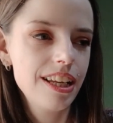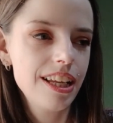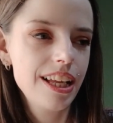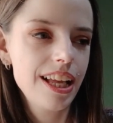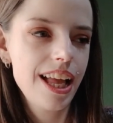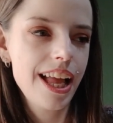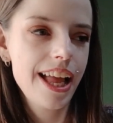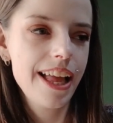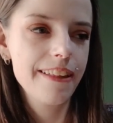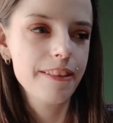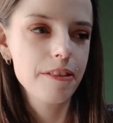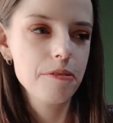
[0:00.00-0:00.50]

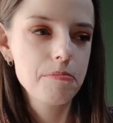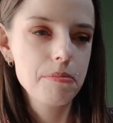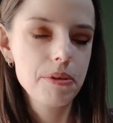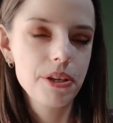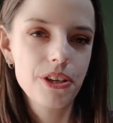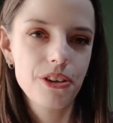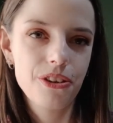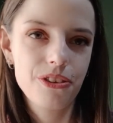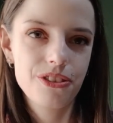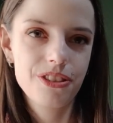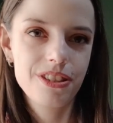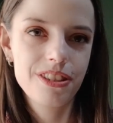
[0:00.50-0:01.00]
and
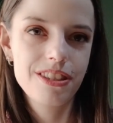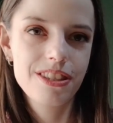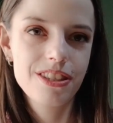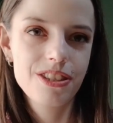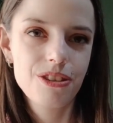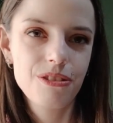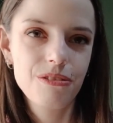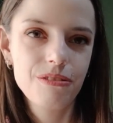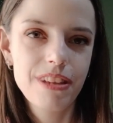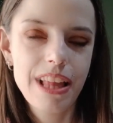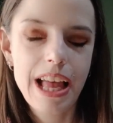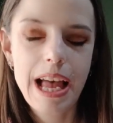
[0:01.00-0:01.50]
because it's
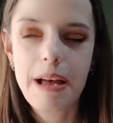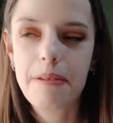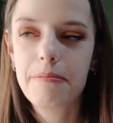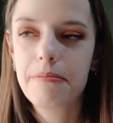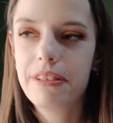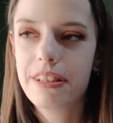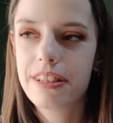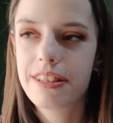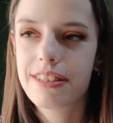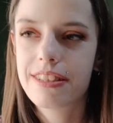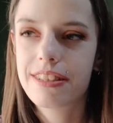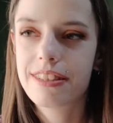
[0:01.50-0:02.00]
so numb,
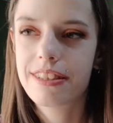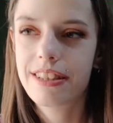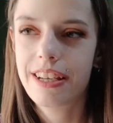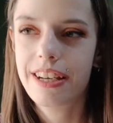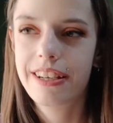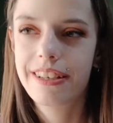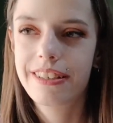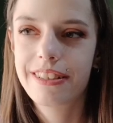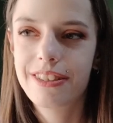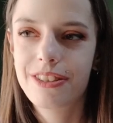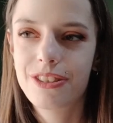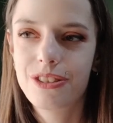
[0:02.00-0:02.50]
it
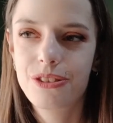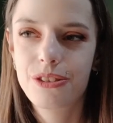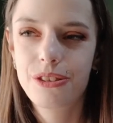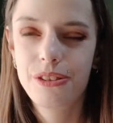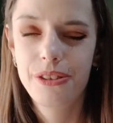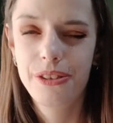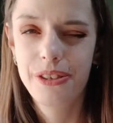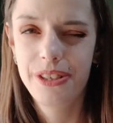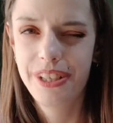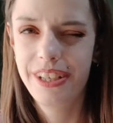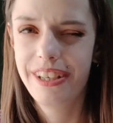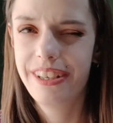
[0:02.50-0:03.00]
starts to
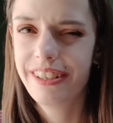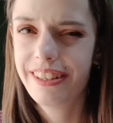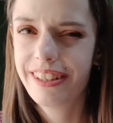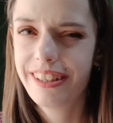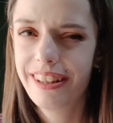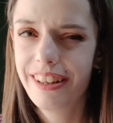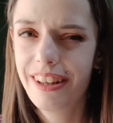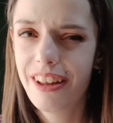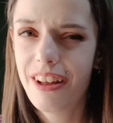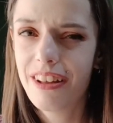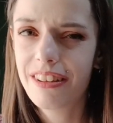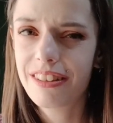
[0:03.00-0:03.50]
hurt a
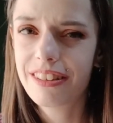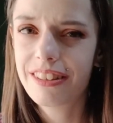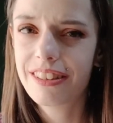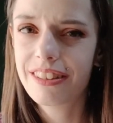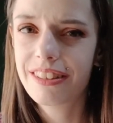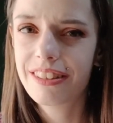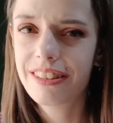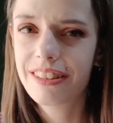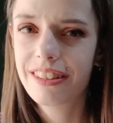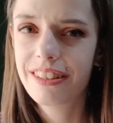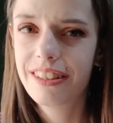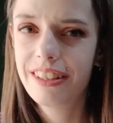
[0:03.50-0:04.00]
lot,
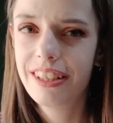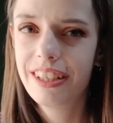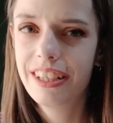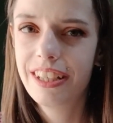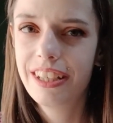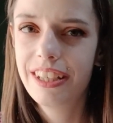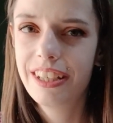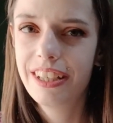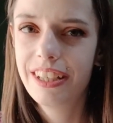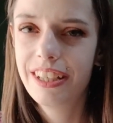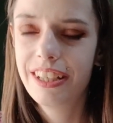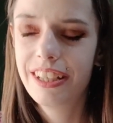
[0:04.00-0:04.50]

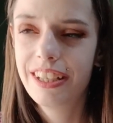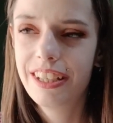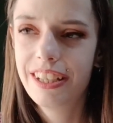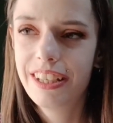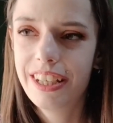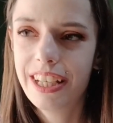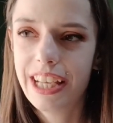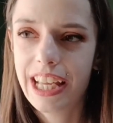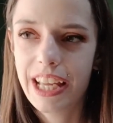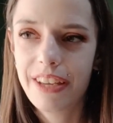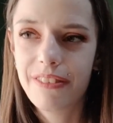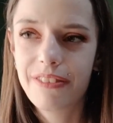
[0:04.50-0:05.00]

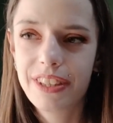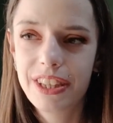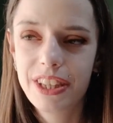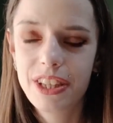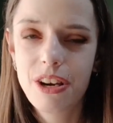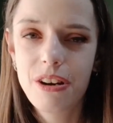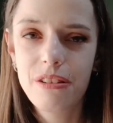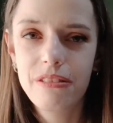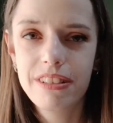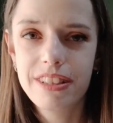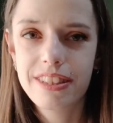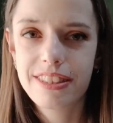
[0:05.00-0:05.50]
even
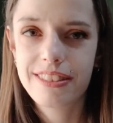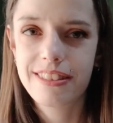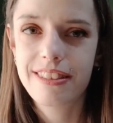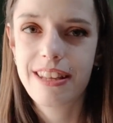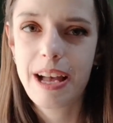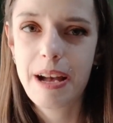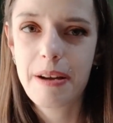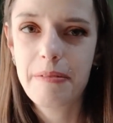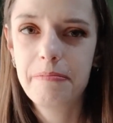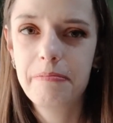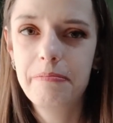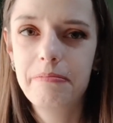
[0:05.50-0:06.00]
though it's
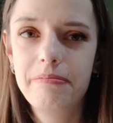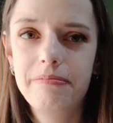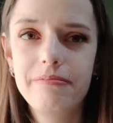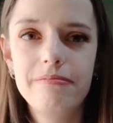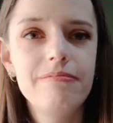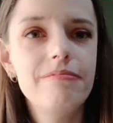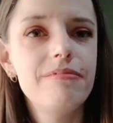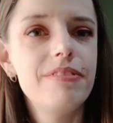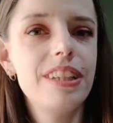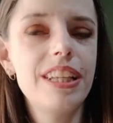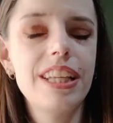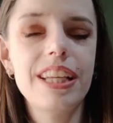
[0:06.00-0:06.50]
numb.
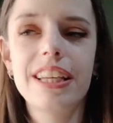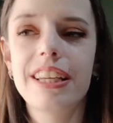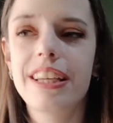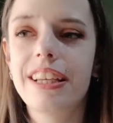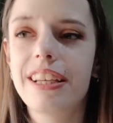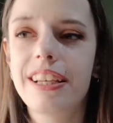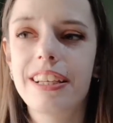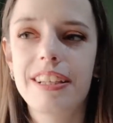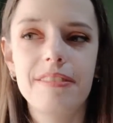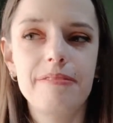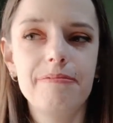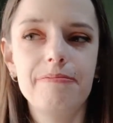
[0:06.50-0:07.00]
Like,
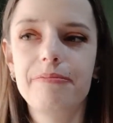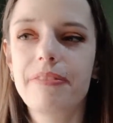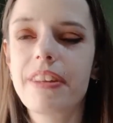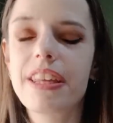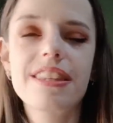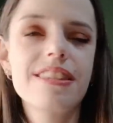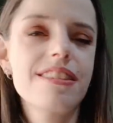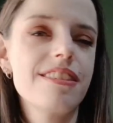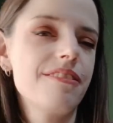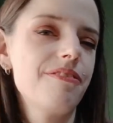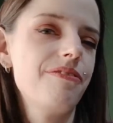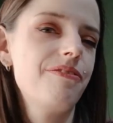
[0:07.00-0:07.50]

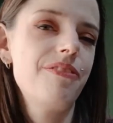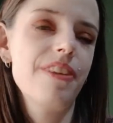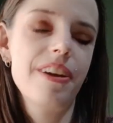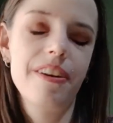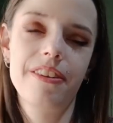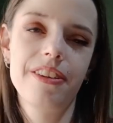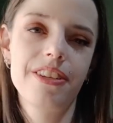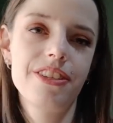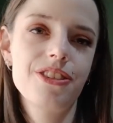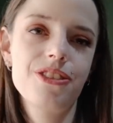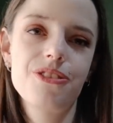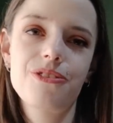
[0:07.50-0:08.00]
it's a very
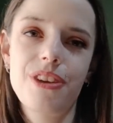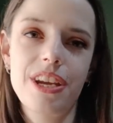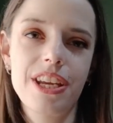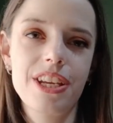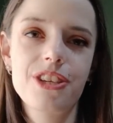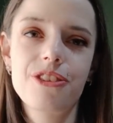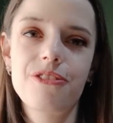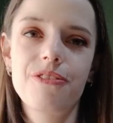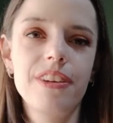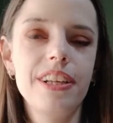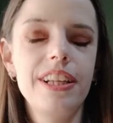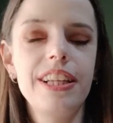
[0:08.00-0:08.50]
strange
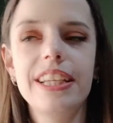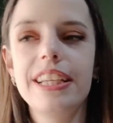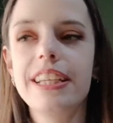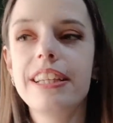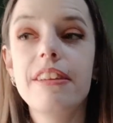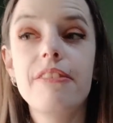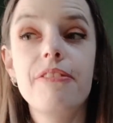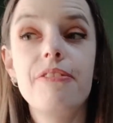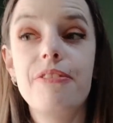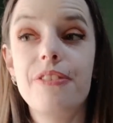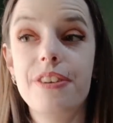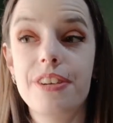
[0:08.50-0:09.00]
feeling. The
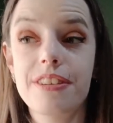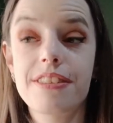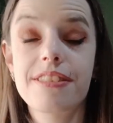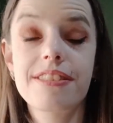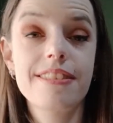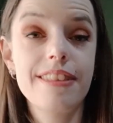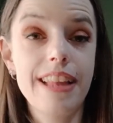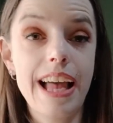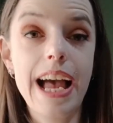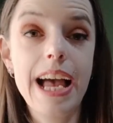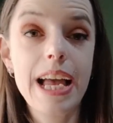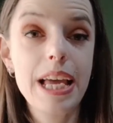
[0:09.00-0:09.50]
first
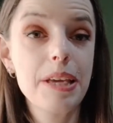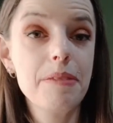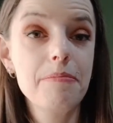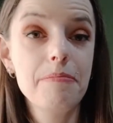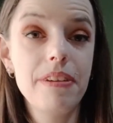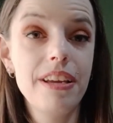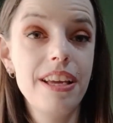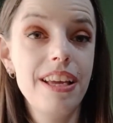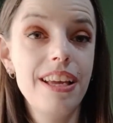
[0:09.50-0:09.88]
time